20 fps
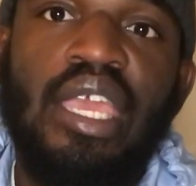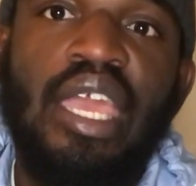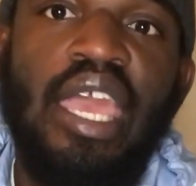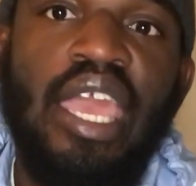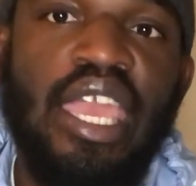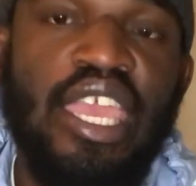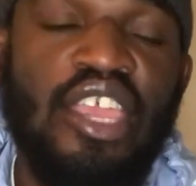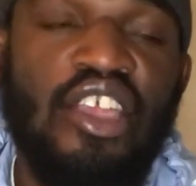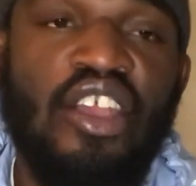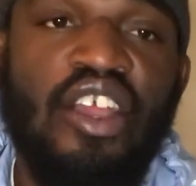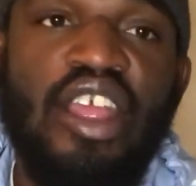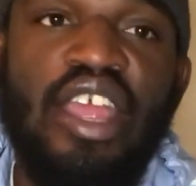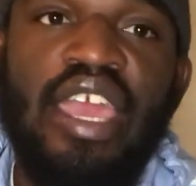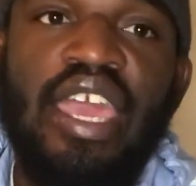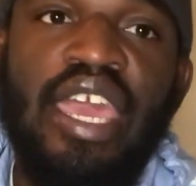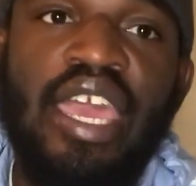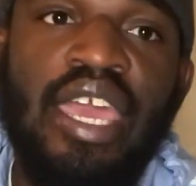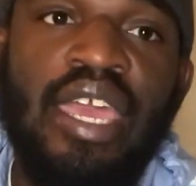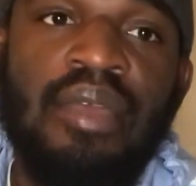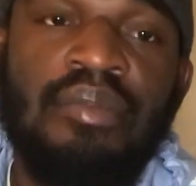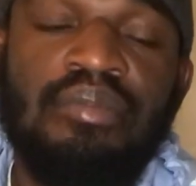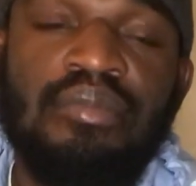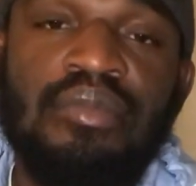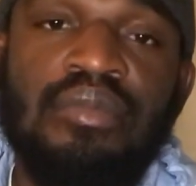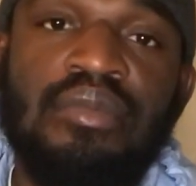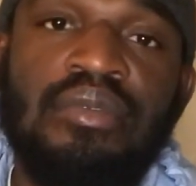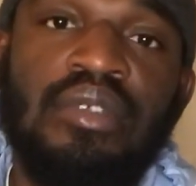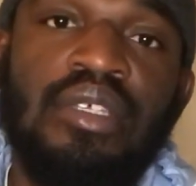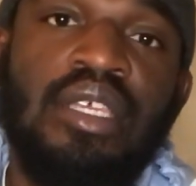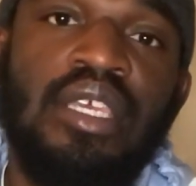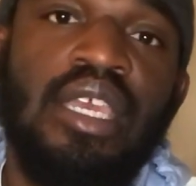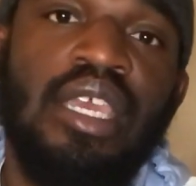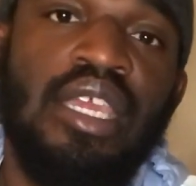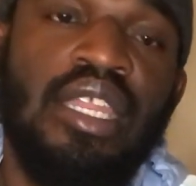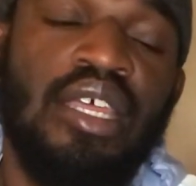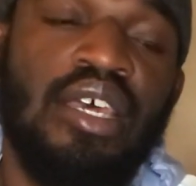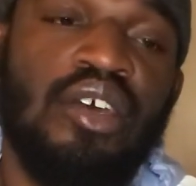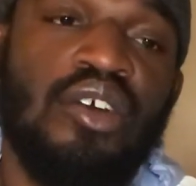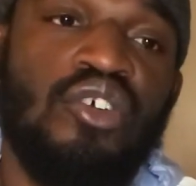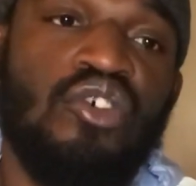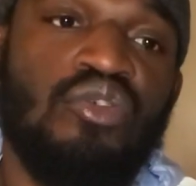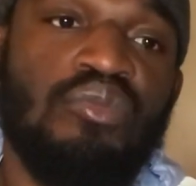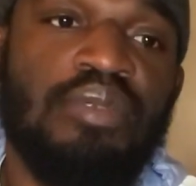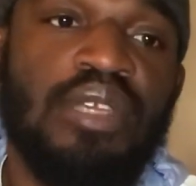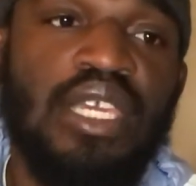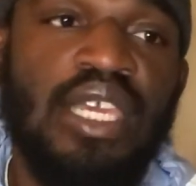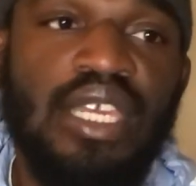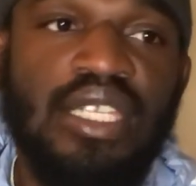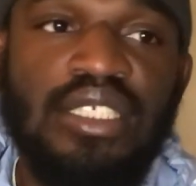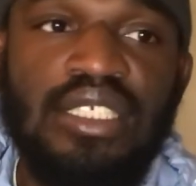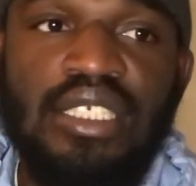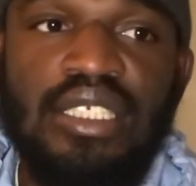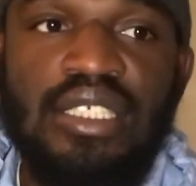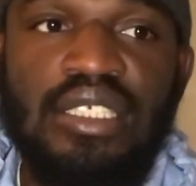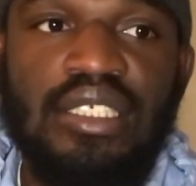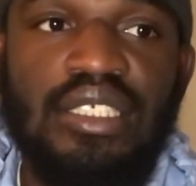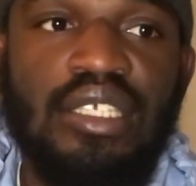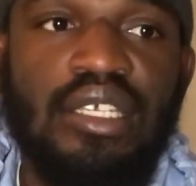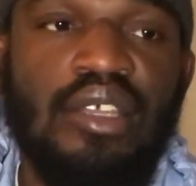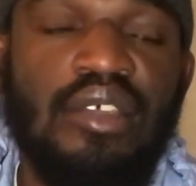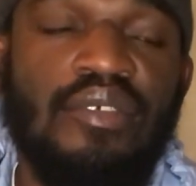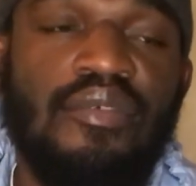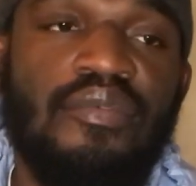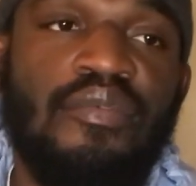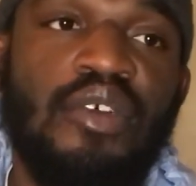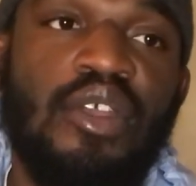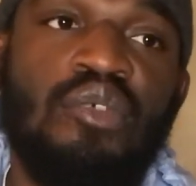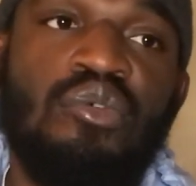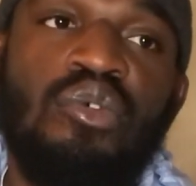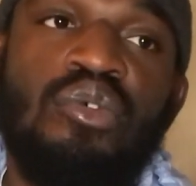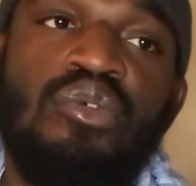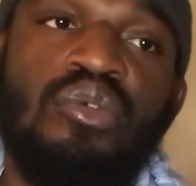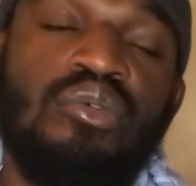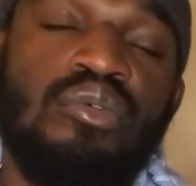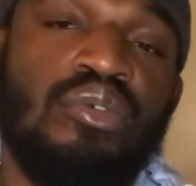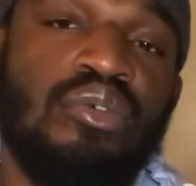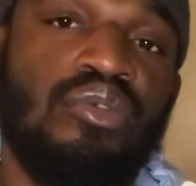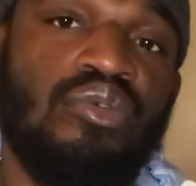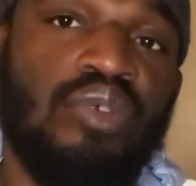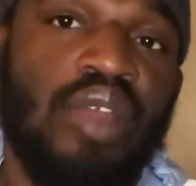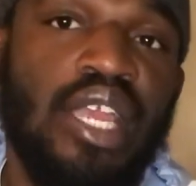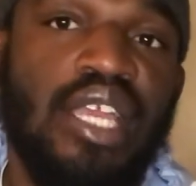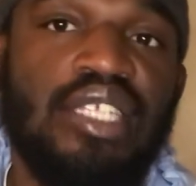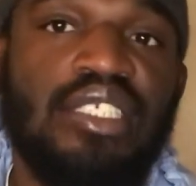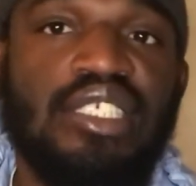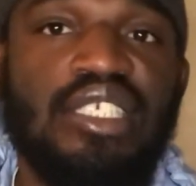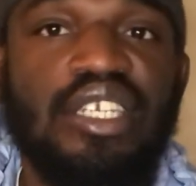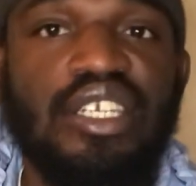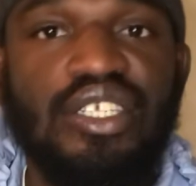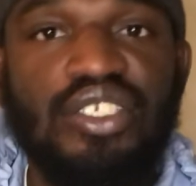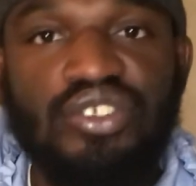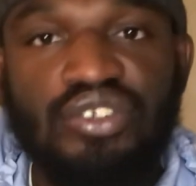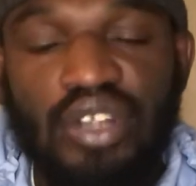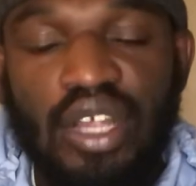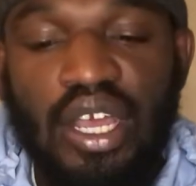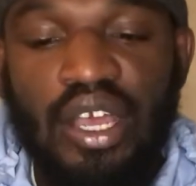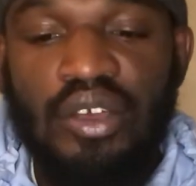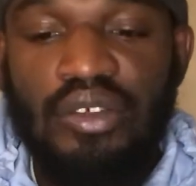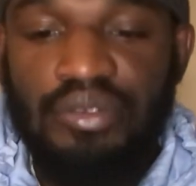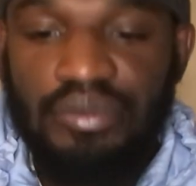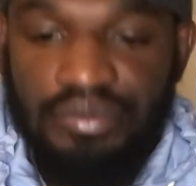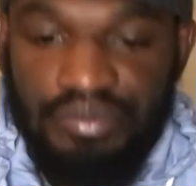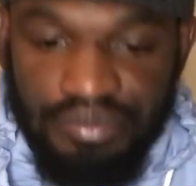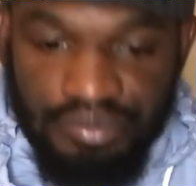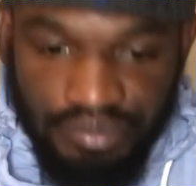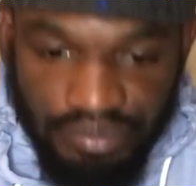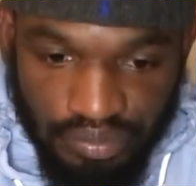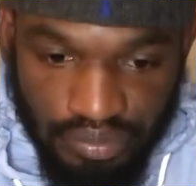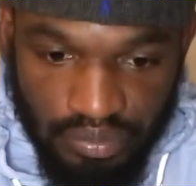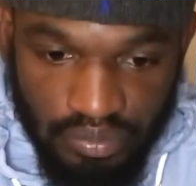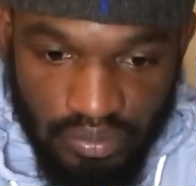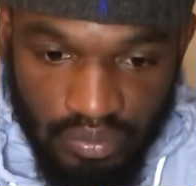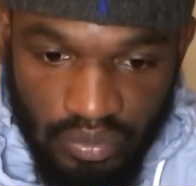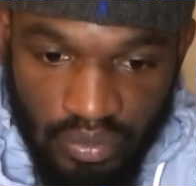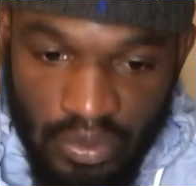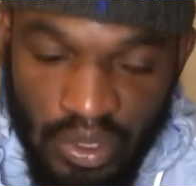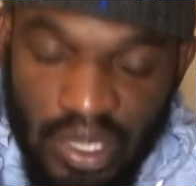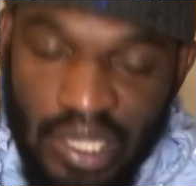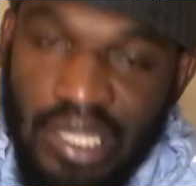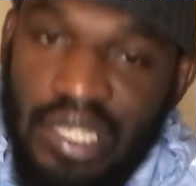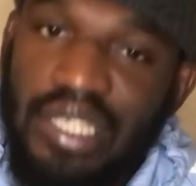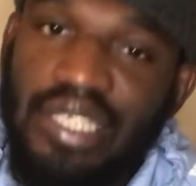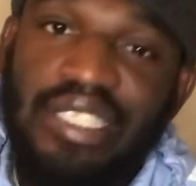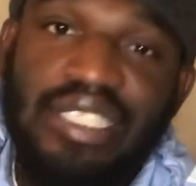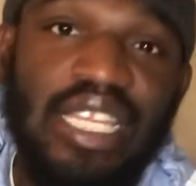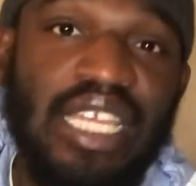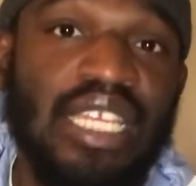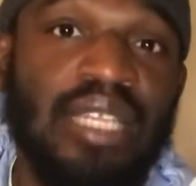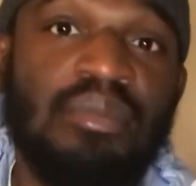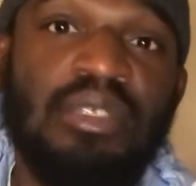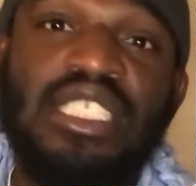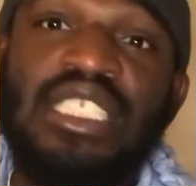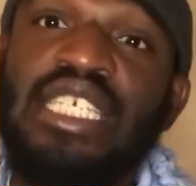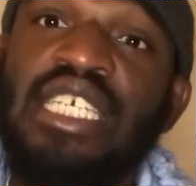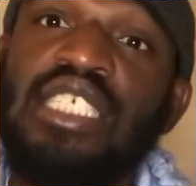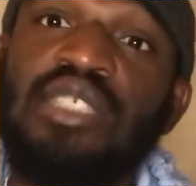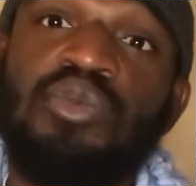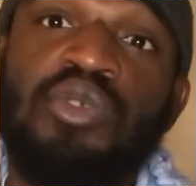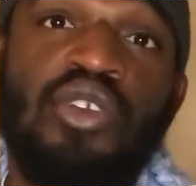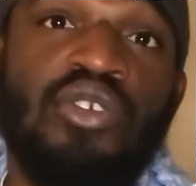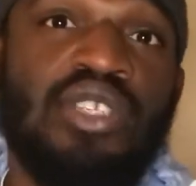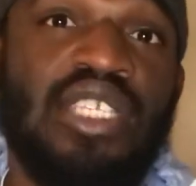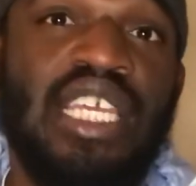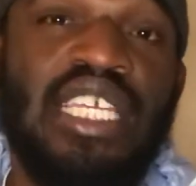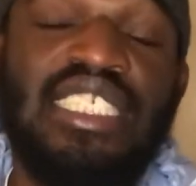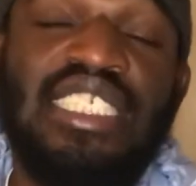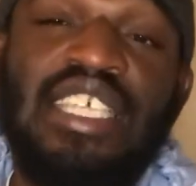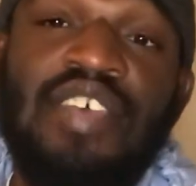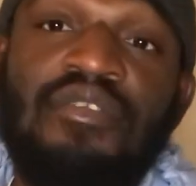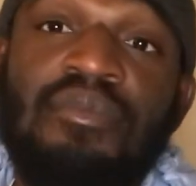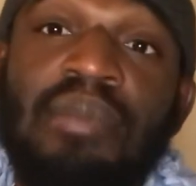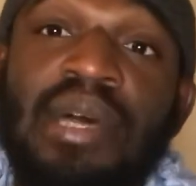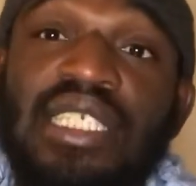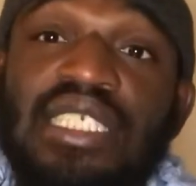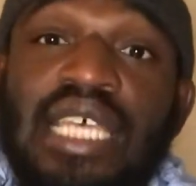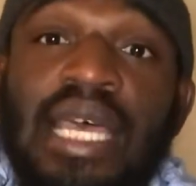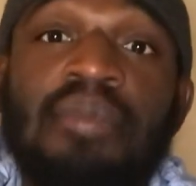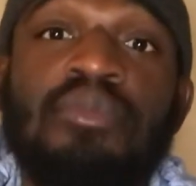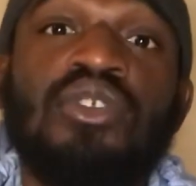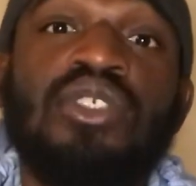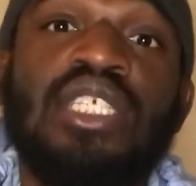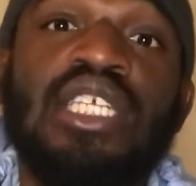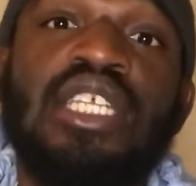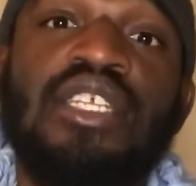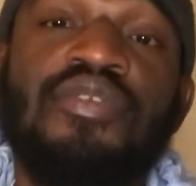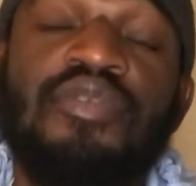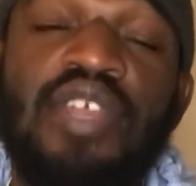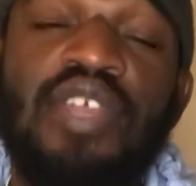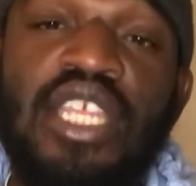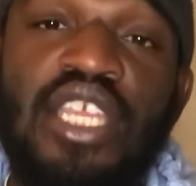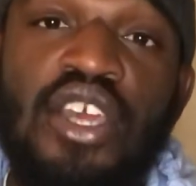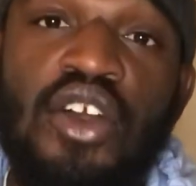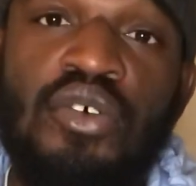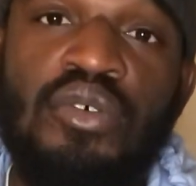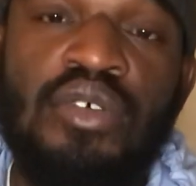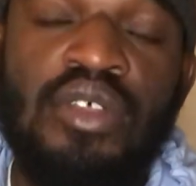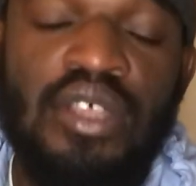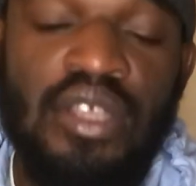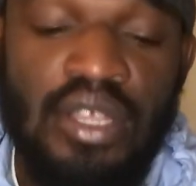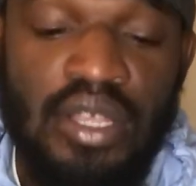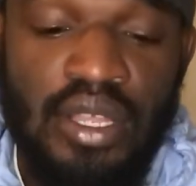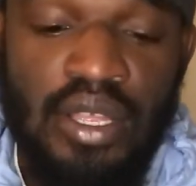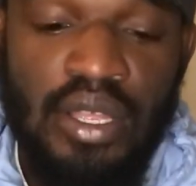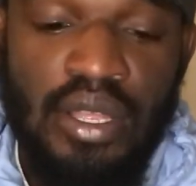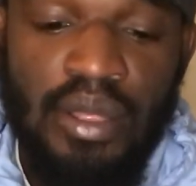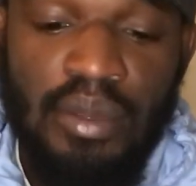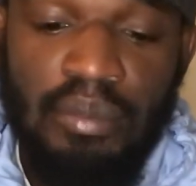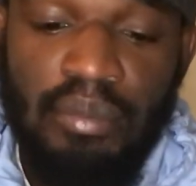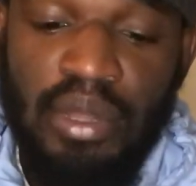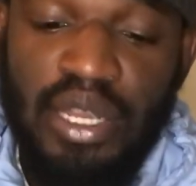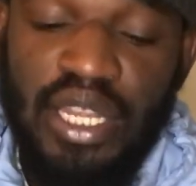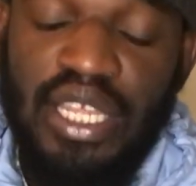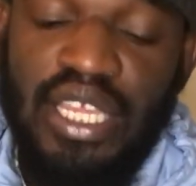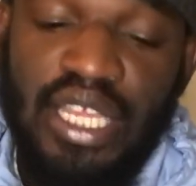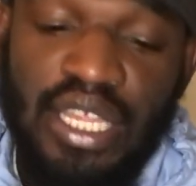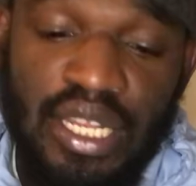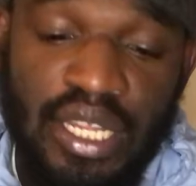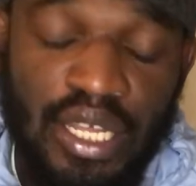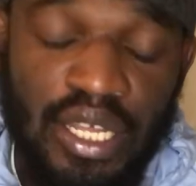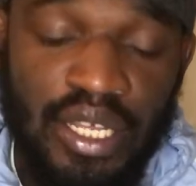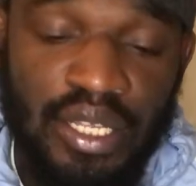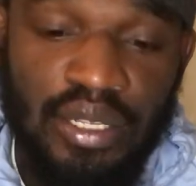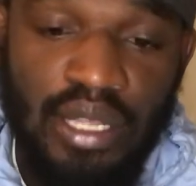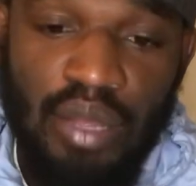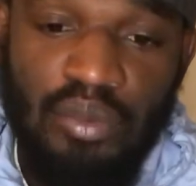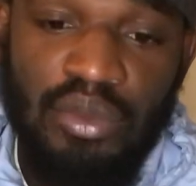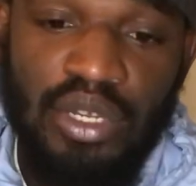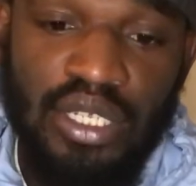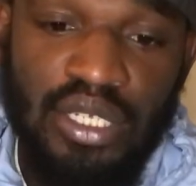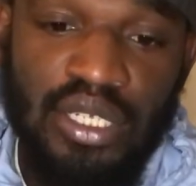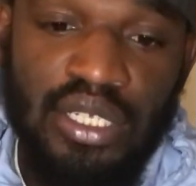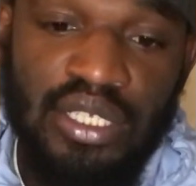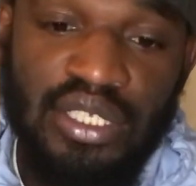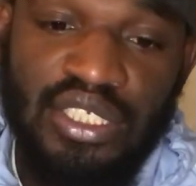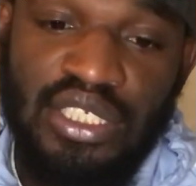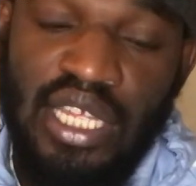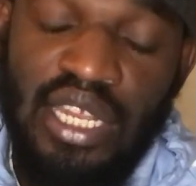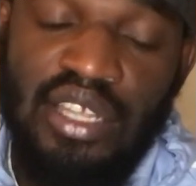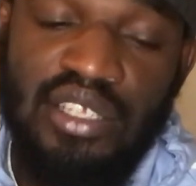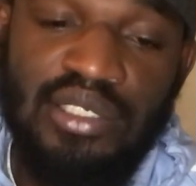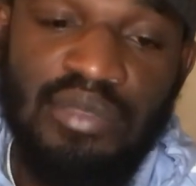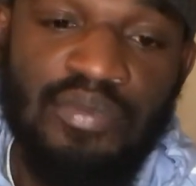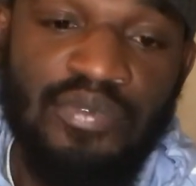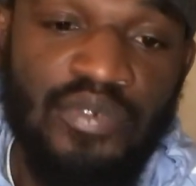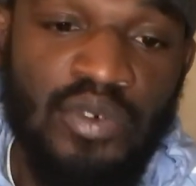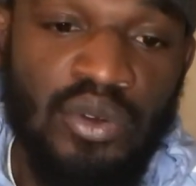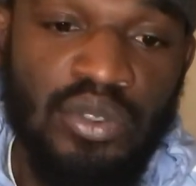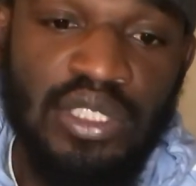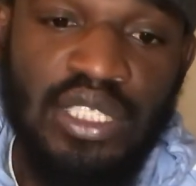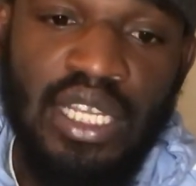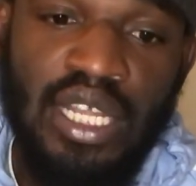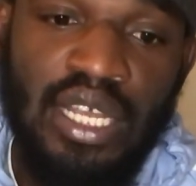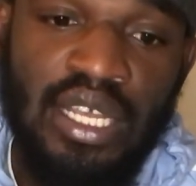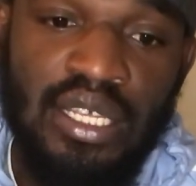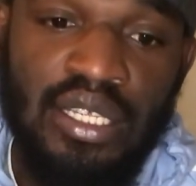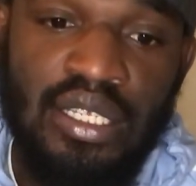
AR Ab and OBH's federal racketeering trial. Day number 6. We on day 7 by the time you see this video. But again, I want to shout out some folks that I